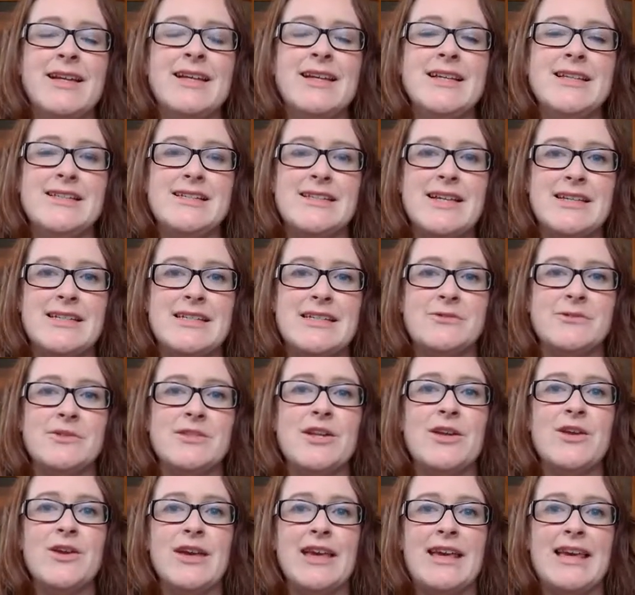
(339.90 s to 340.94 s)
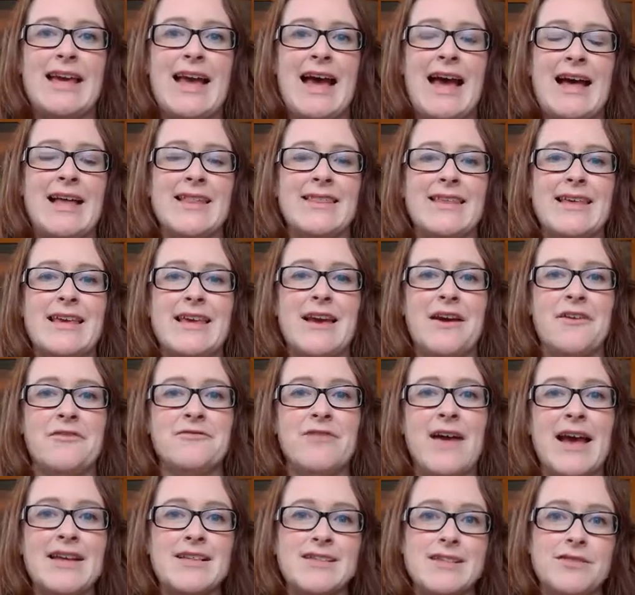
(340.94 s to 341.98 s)
study was looking at the
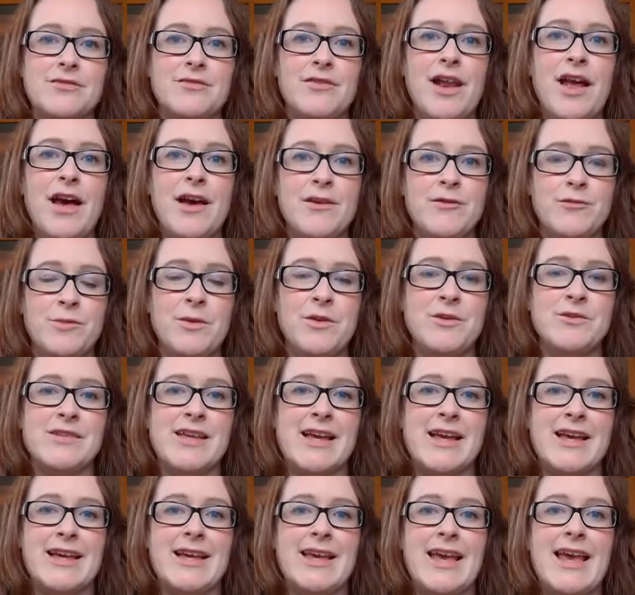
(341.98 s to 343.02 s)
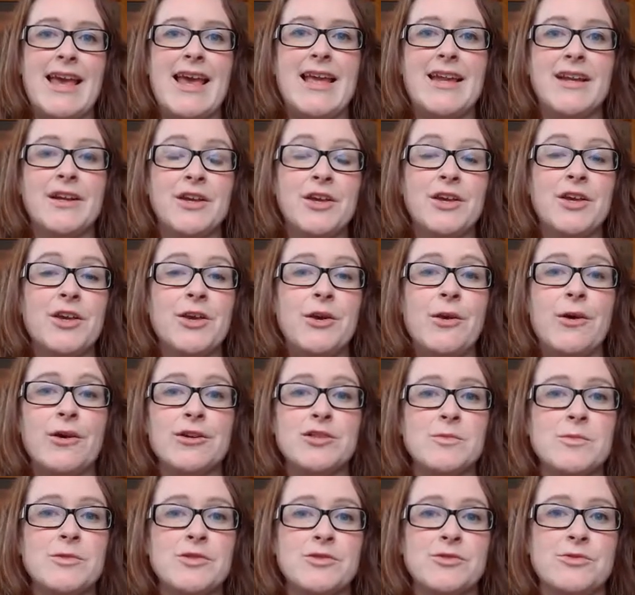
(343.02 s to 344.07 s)
effects of live music in an acute
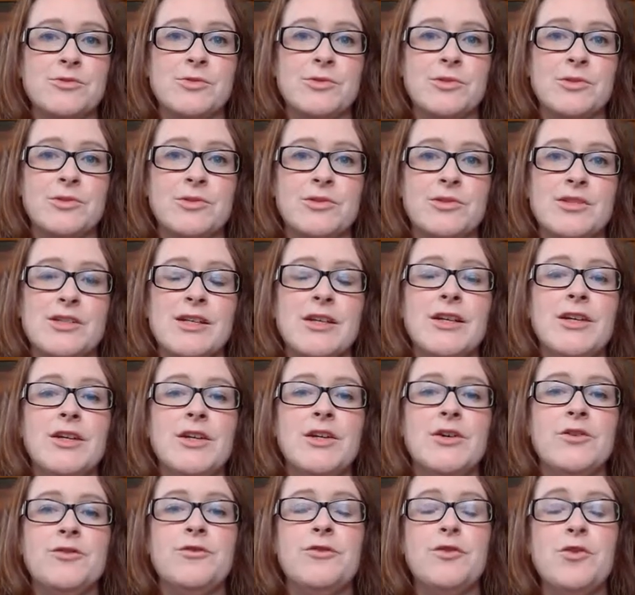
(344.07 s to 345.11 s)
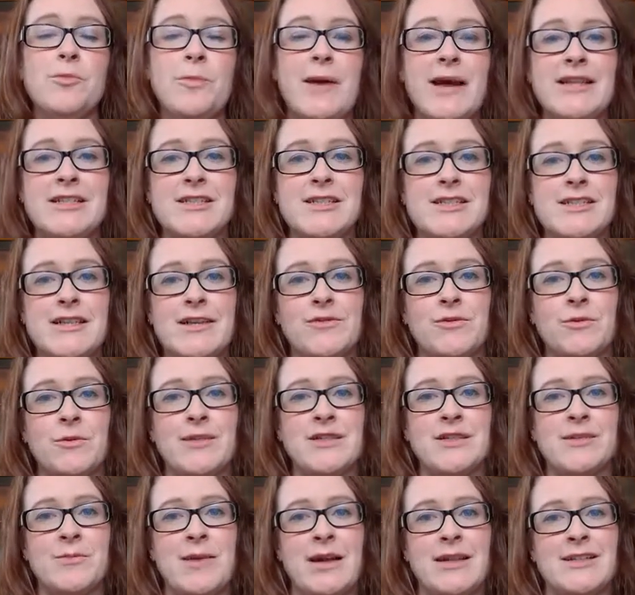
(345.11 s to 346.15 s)
hospital ward for patients living
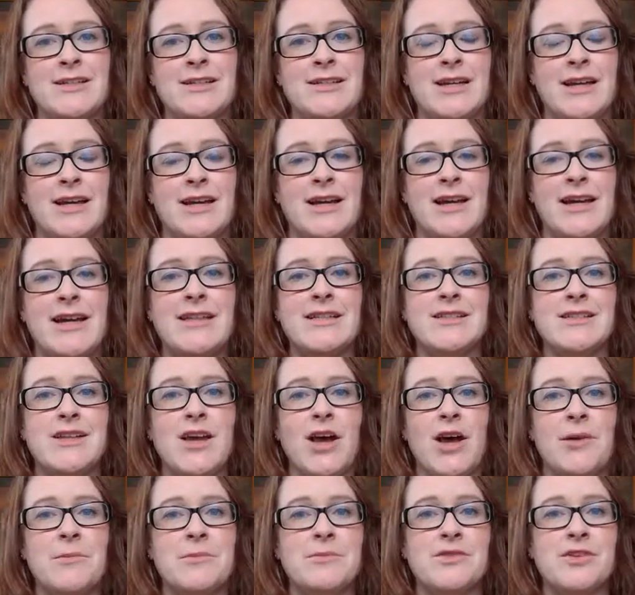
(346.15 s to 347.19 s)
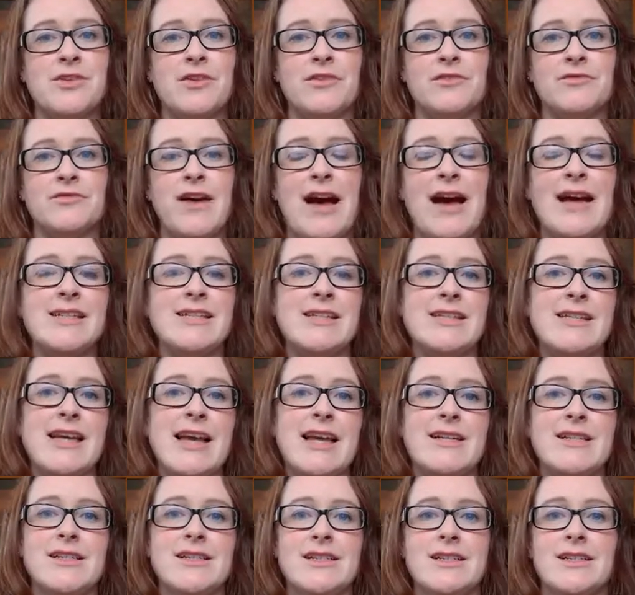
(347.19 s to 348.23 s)
with dementia in terms of
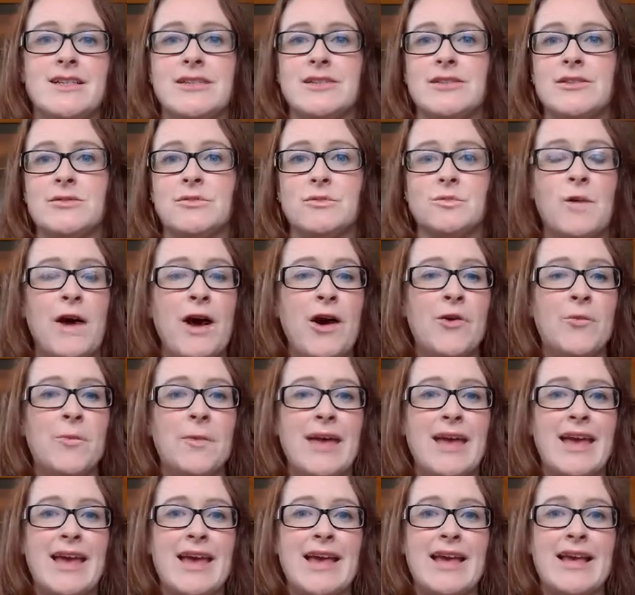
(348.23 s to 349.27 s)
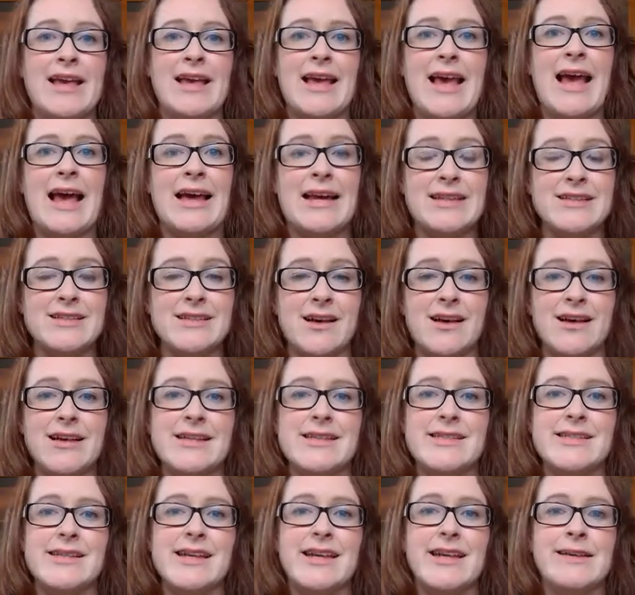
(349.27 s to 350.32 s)
agitation, well-being,
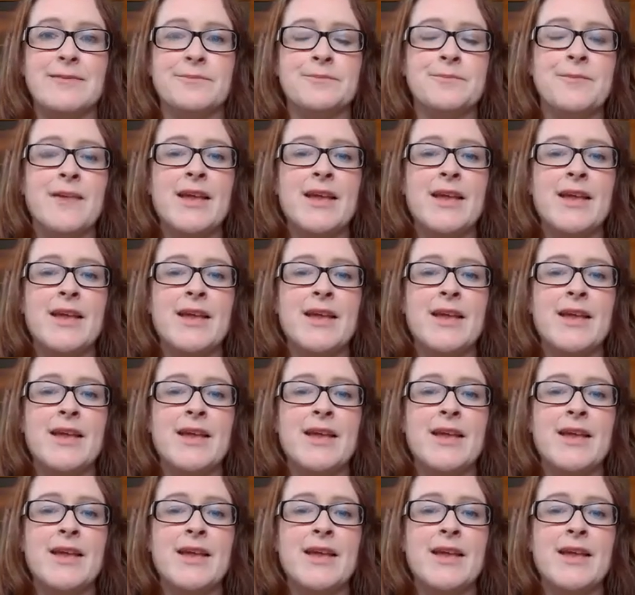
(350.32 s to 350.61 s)
anxiety.